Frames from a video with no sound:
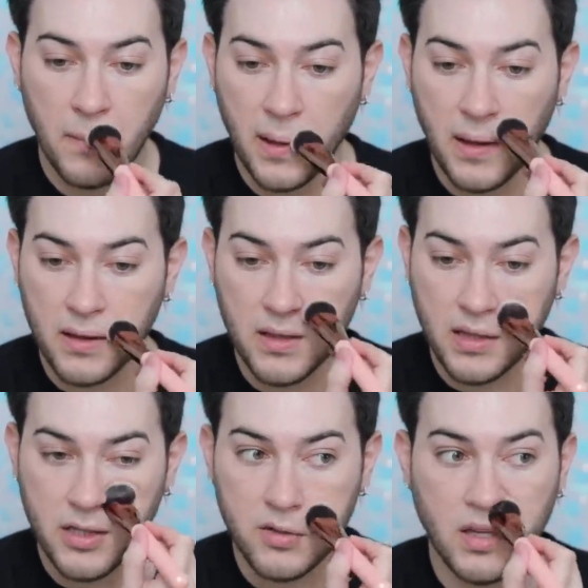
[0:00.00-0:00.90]
Like
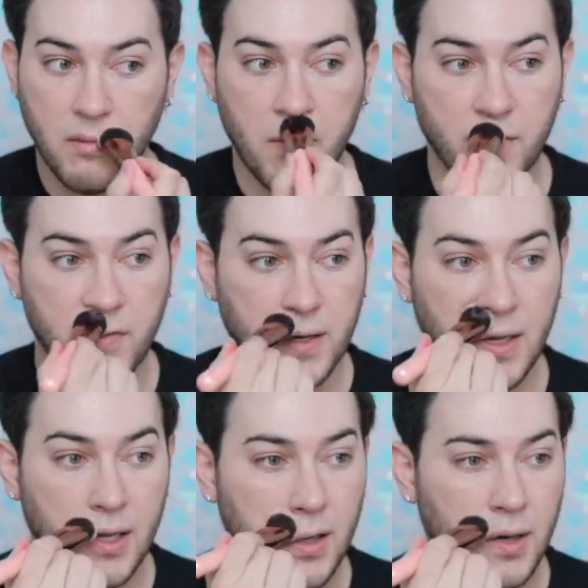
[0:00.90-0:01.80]
literally my perfect
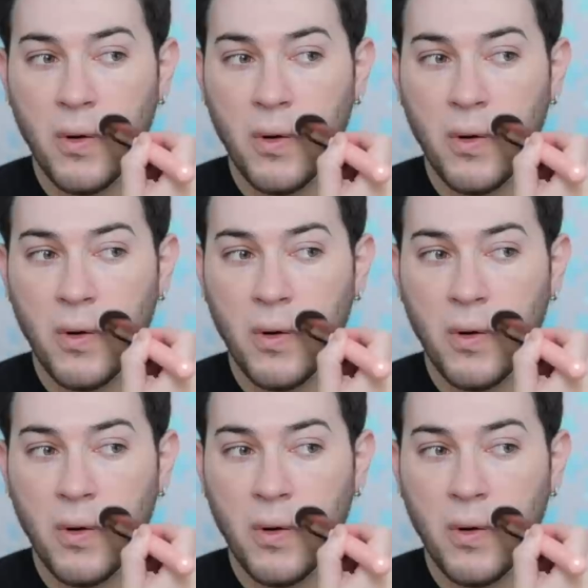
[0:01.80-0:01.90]
color.